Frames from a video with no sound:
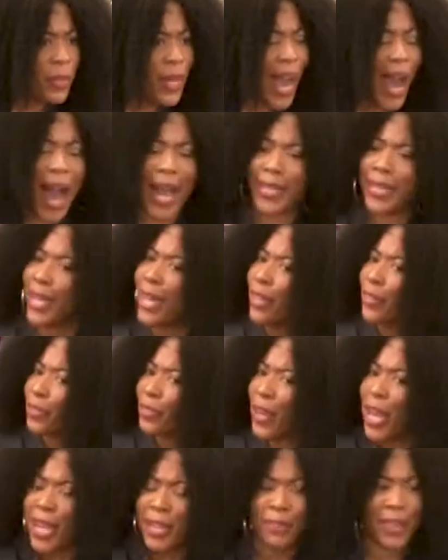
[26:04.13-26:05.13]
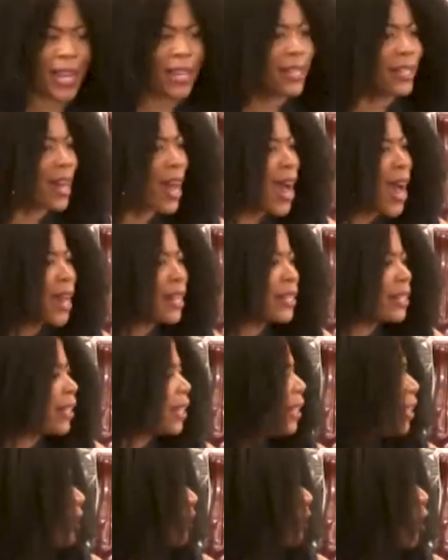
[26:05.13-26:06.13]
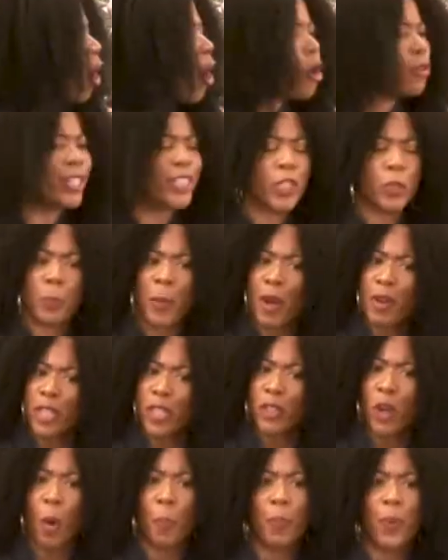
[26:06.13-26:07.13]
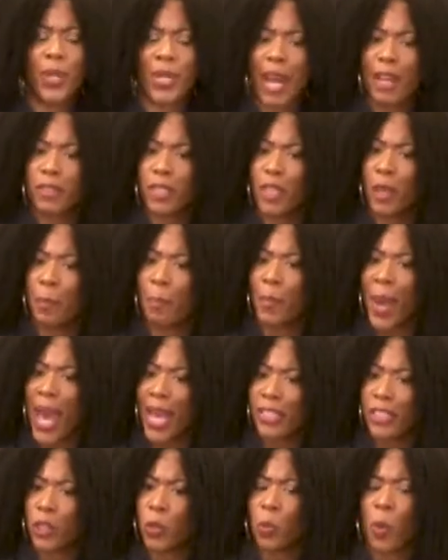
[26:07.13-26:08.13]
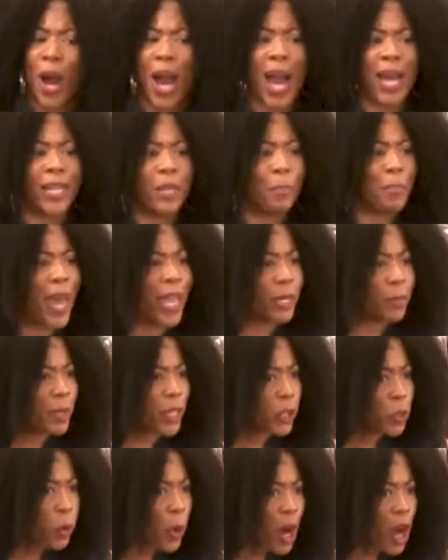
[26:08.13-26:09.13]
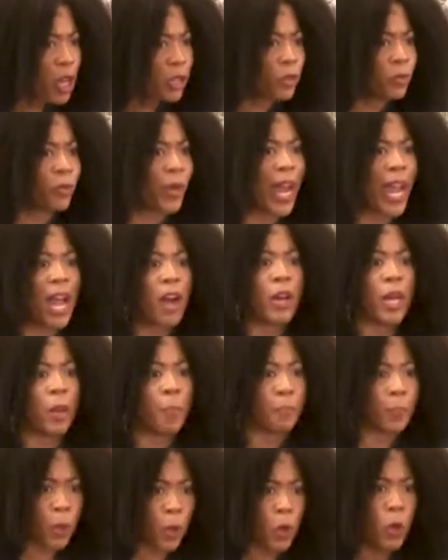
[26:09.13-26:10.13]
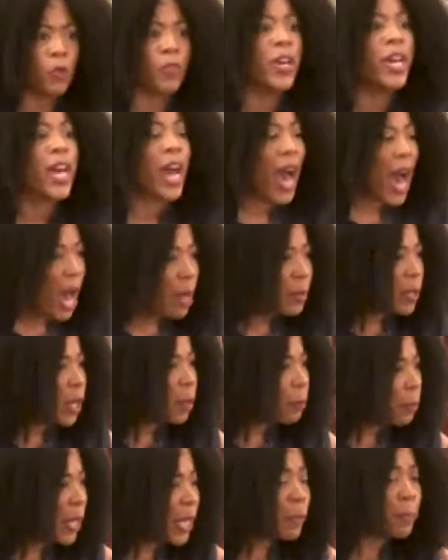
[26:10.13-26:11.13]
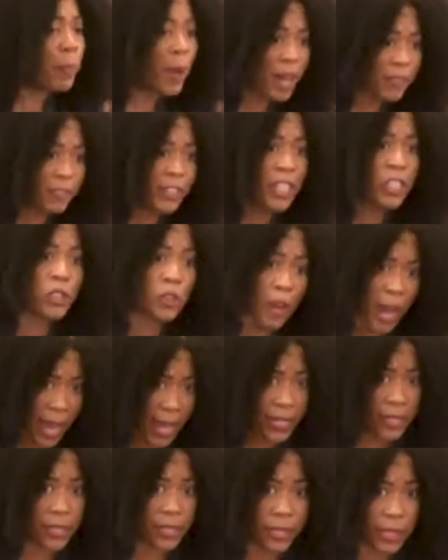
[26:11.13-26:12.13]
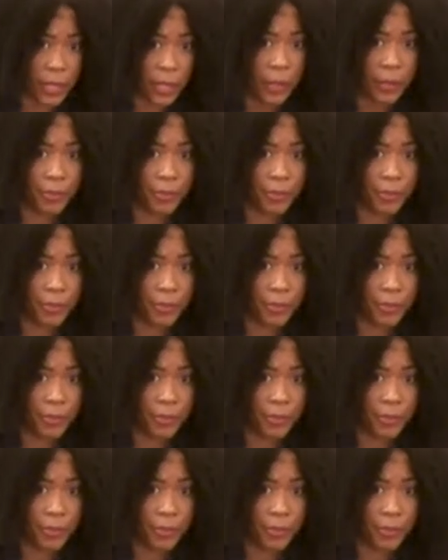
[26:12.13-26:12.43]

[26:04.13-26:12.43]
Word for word: I can't think that God and, and the Holy Spirit is going to pull out some magic wand and make me twirl around and poof, I'm in a big puffy dress.